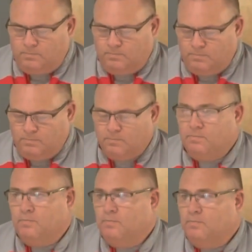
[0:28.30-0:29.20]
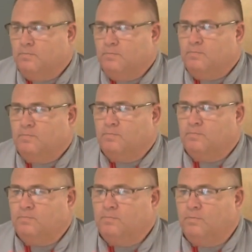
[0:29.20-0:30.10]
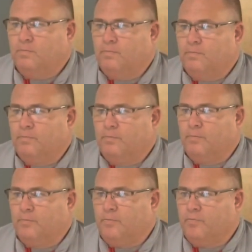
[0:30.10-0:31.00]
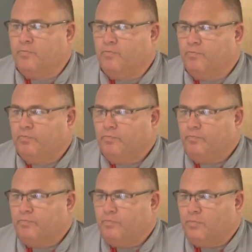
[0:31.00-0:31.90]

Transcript: The person shown says nothing.